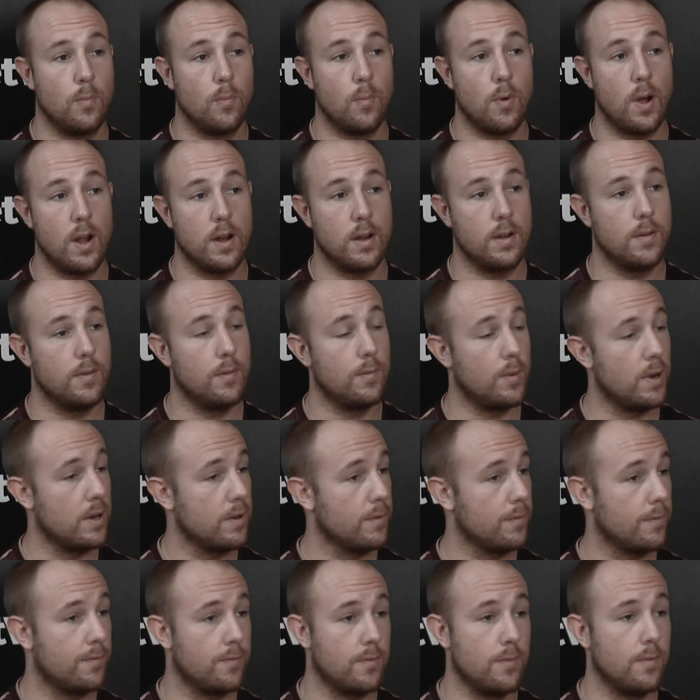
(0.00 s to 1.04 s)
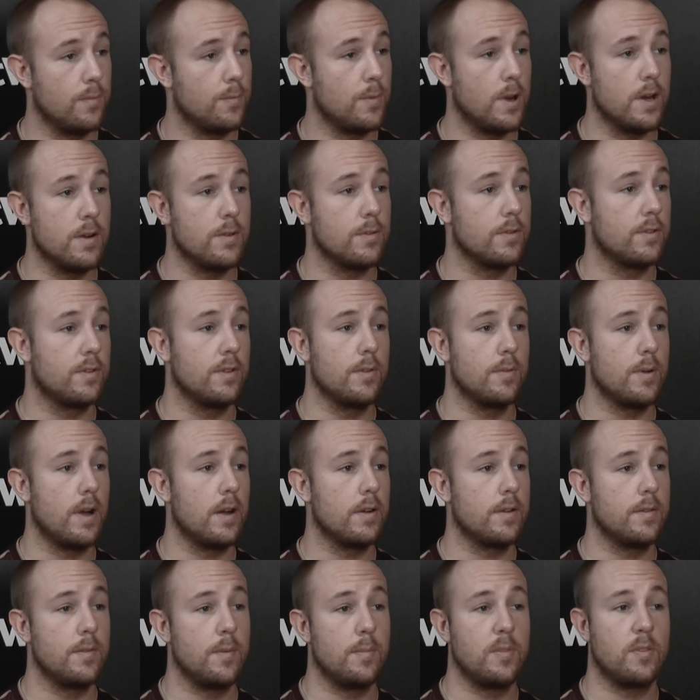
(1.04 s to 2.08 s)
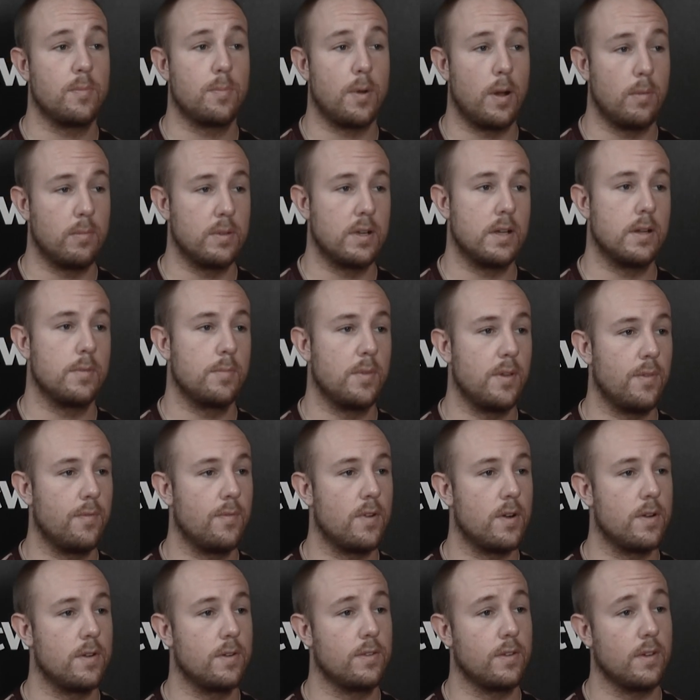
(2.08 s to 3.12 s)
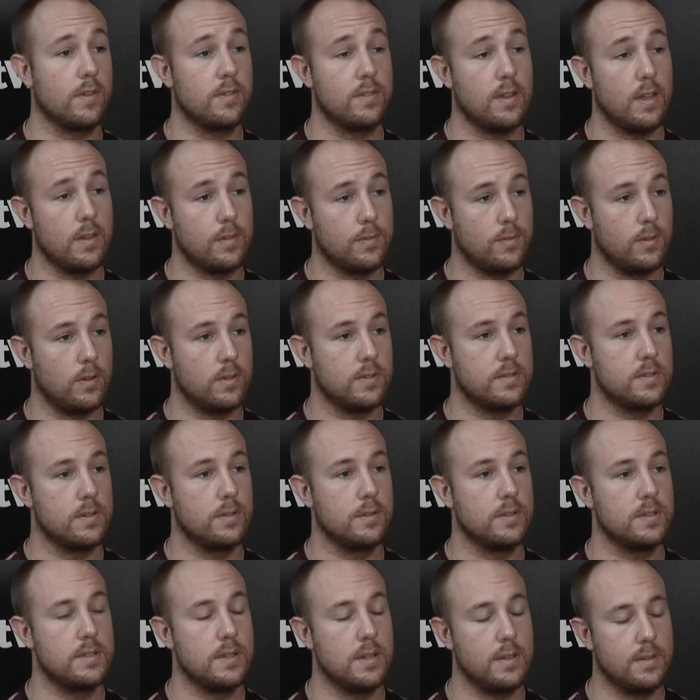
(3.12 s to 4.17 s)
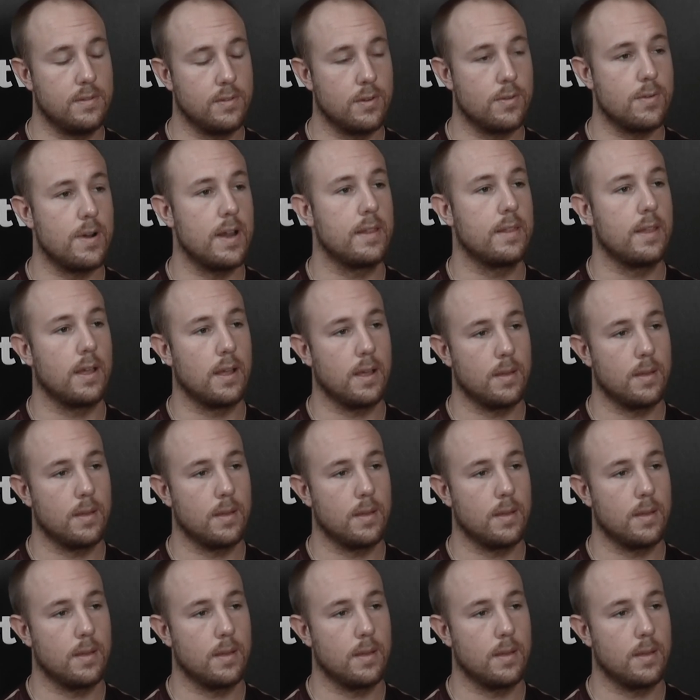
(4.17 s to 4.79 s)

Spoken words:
one or two out of them is probably going to be very successful. So it's a great thing.